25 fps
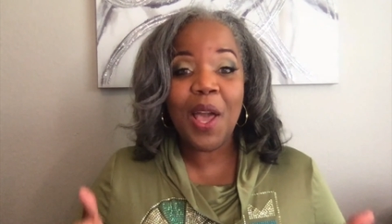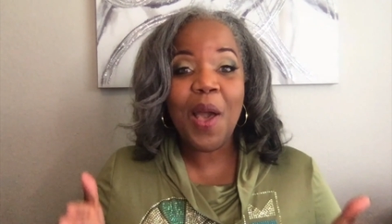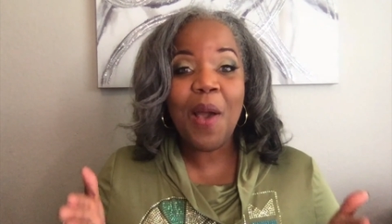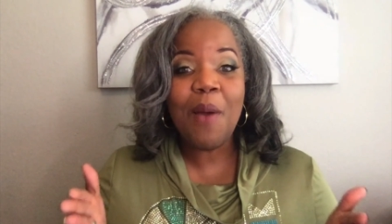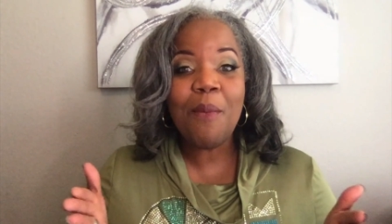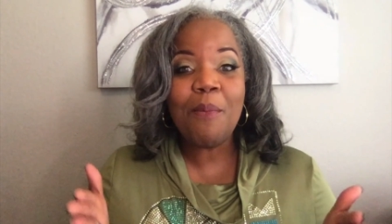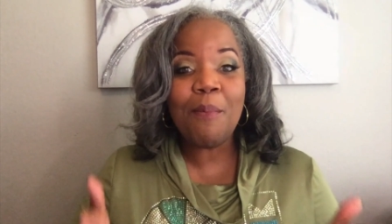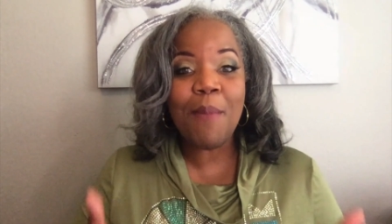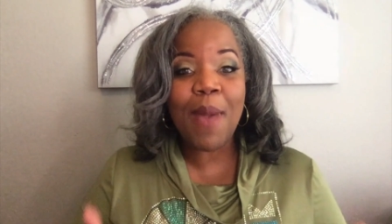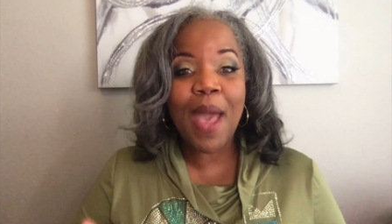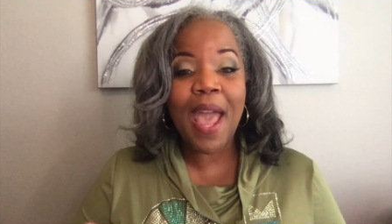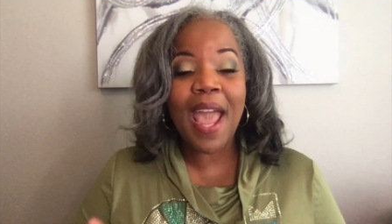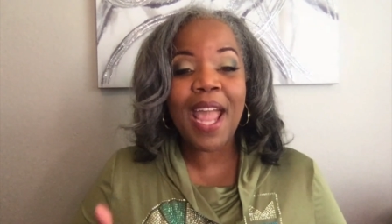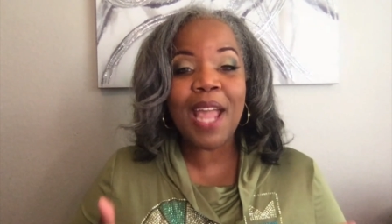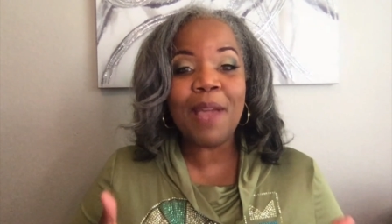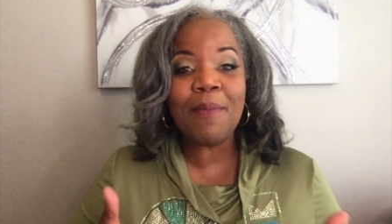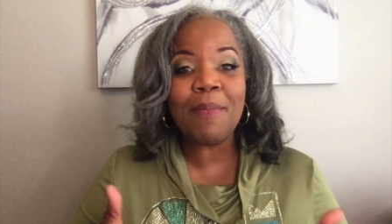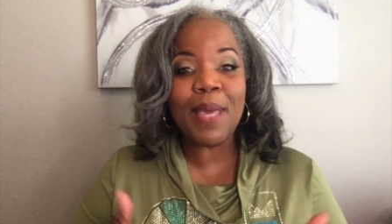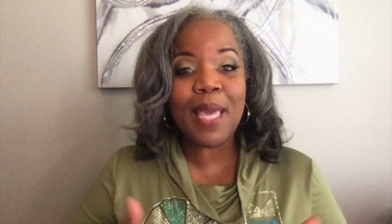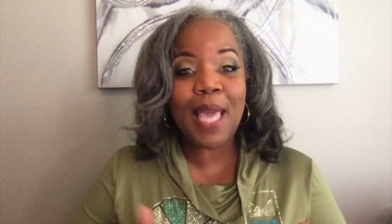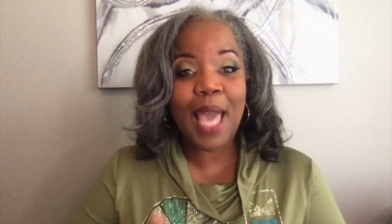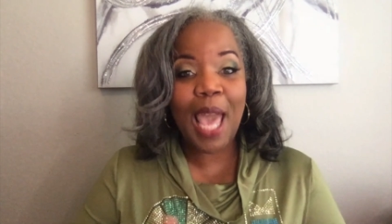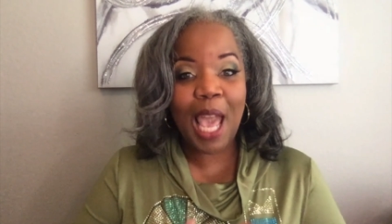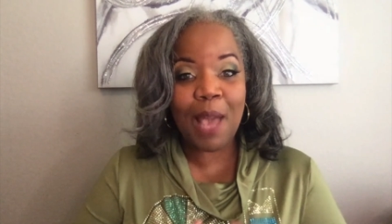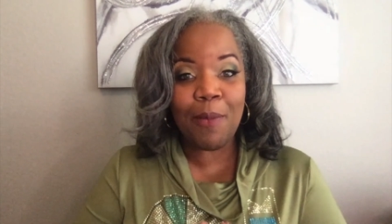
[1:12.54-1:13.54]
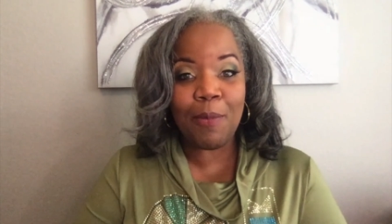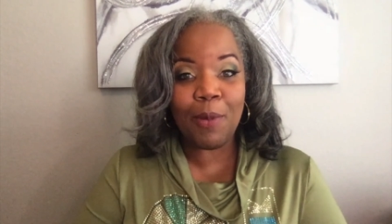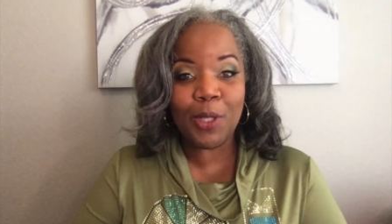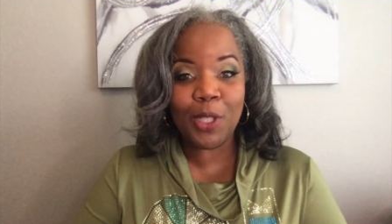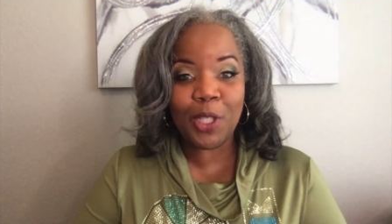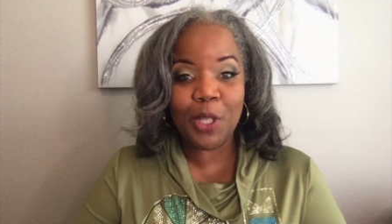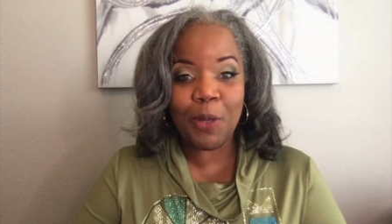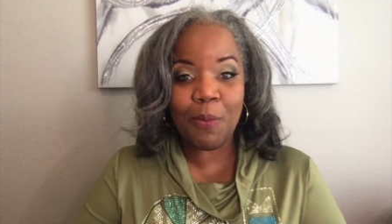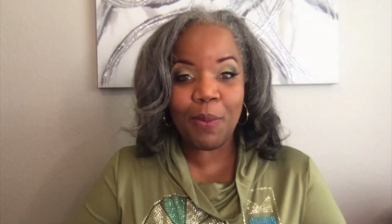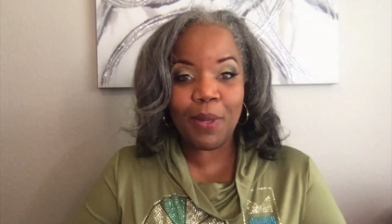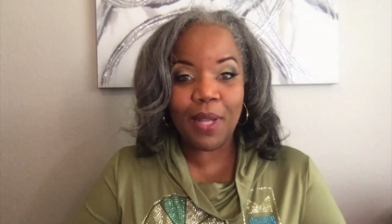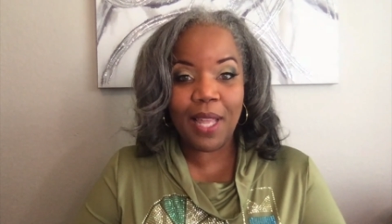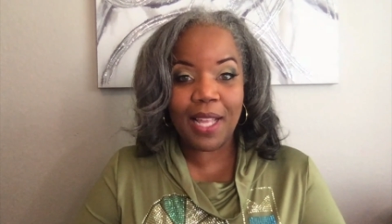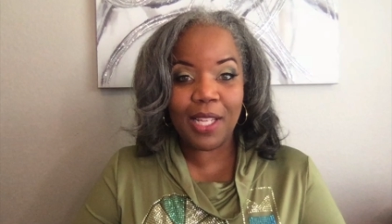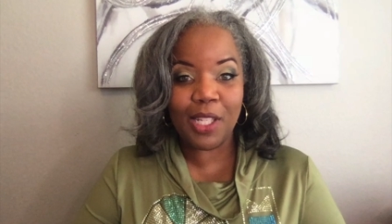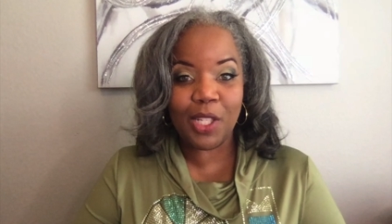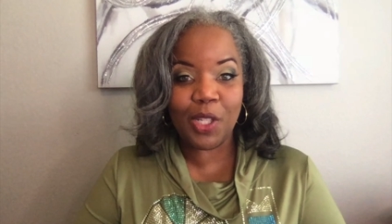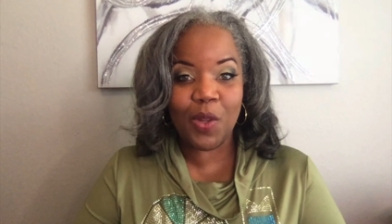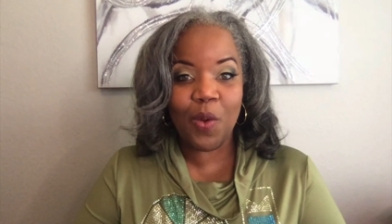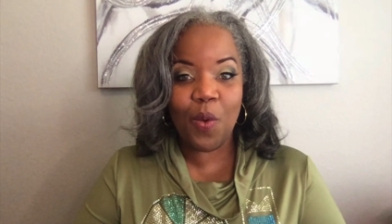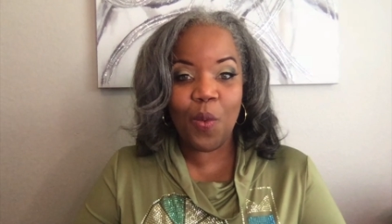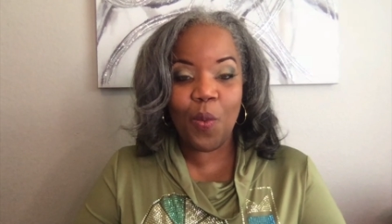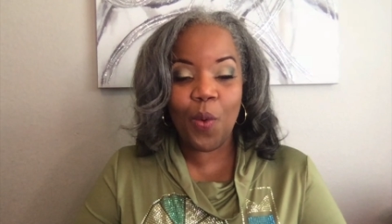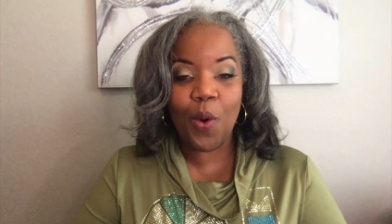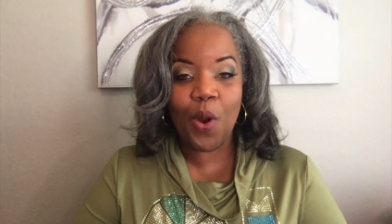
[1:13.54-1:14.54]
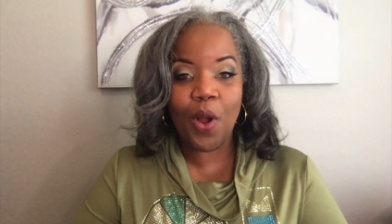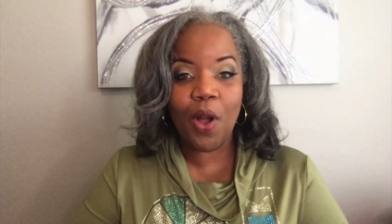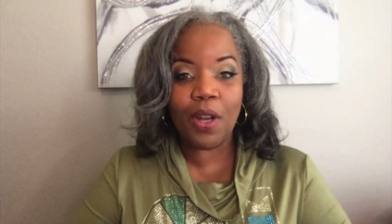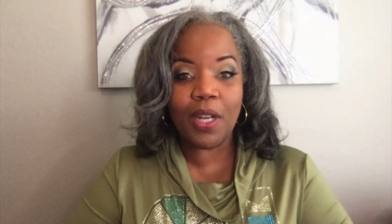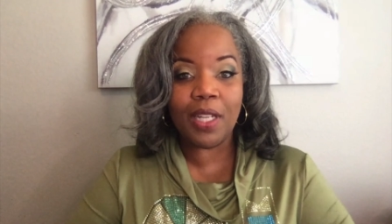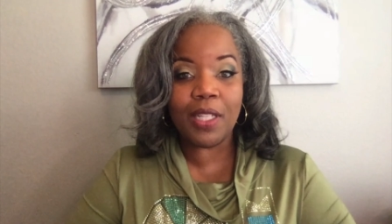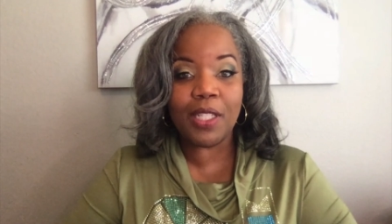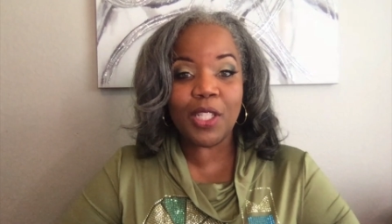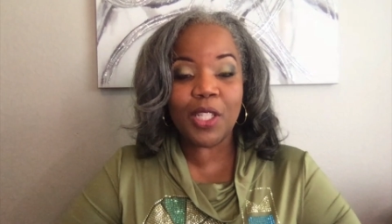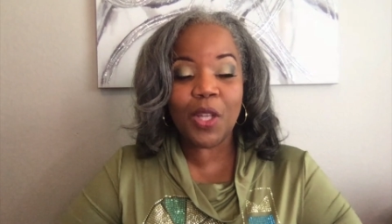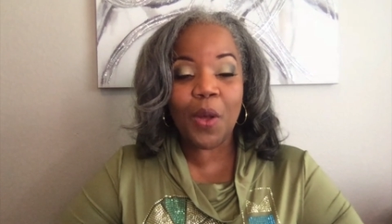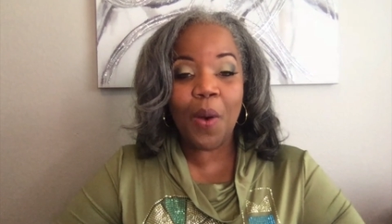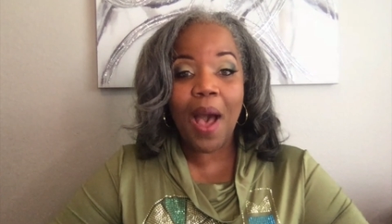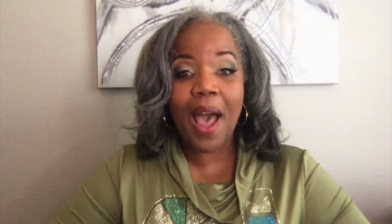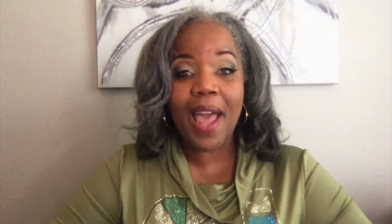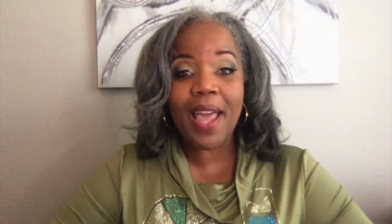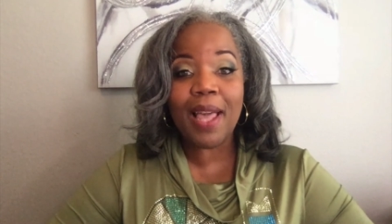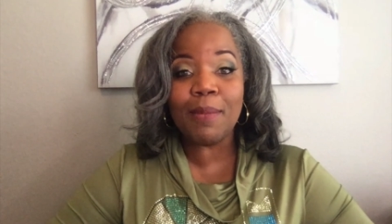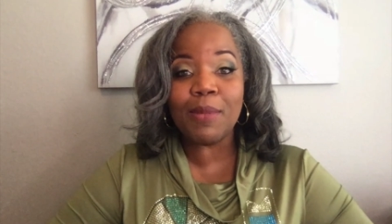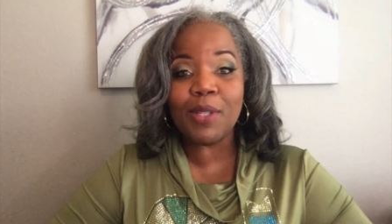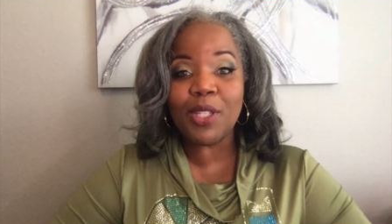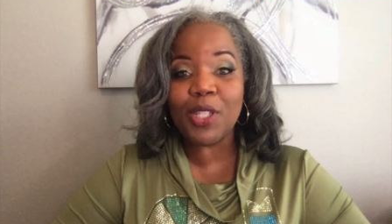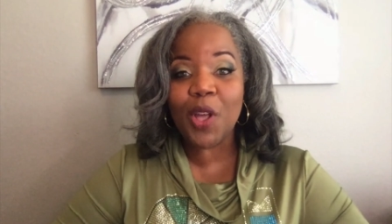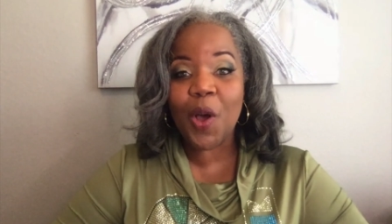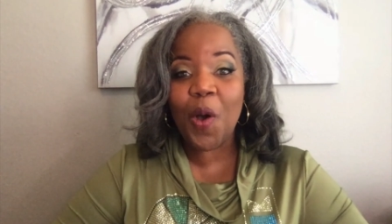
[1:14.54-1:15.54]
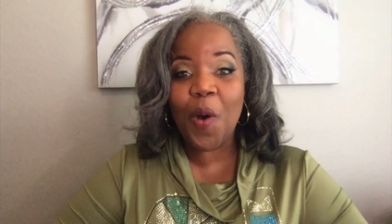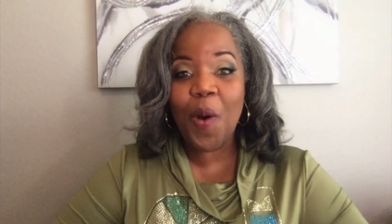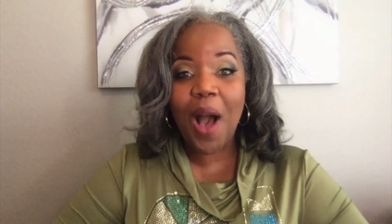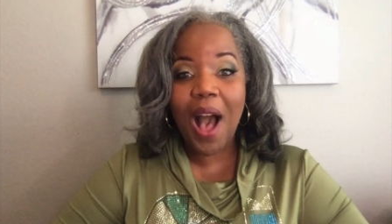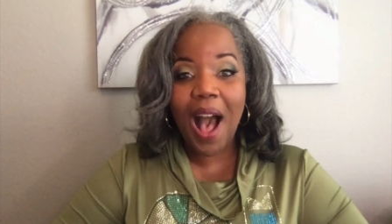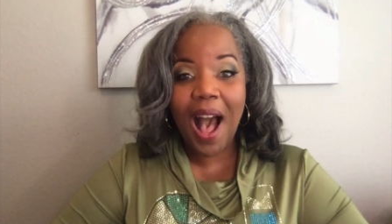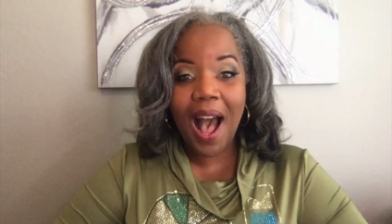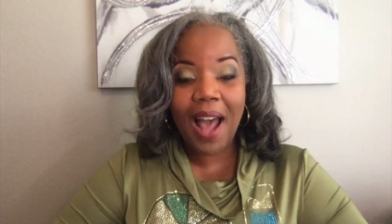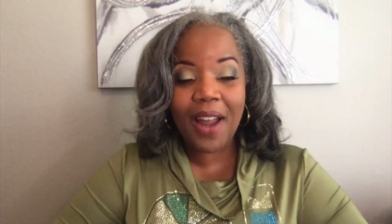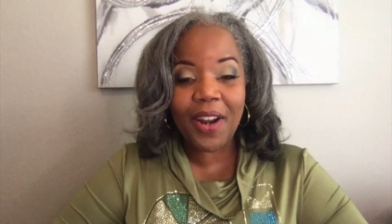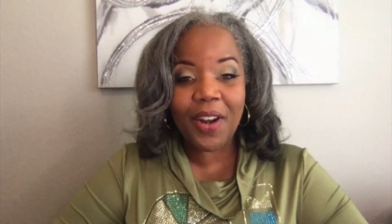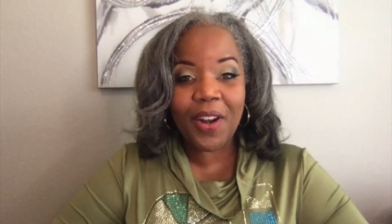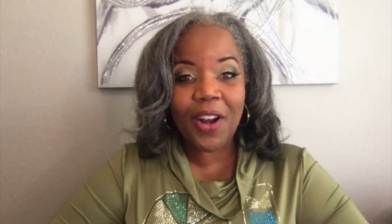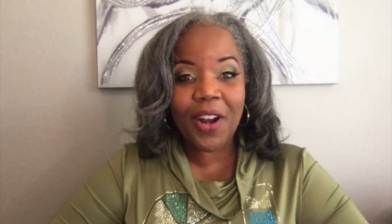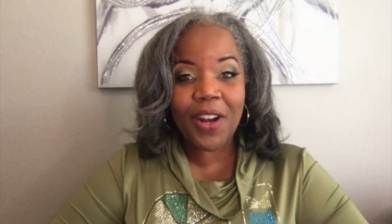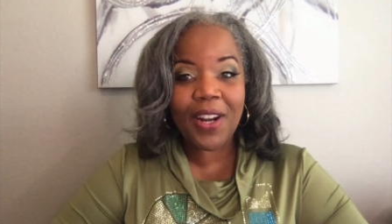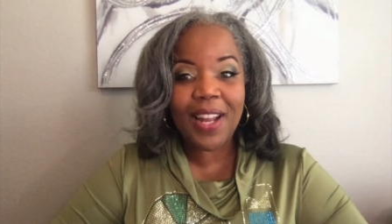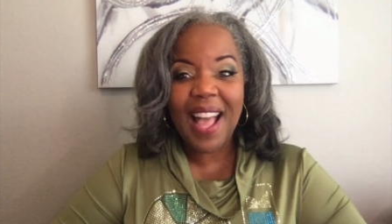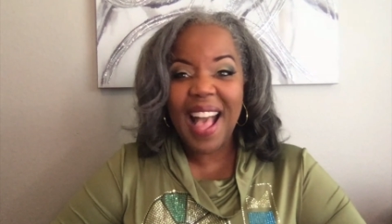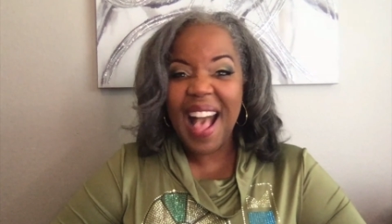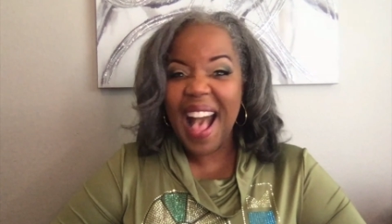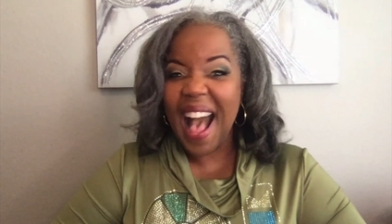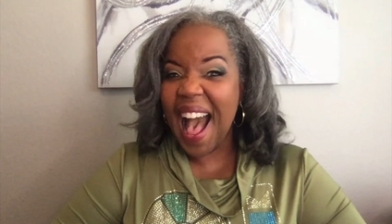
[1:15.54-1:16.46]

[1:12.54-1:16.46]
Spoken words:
may be able to bless the world. And so I am so honored.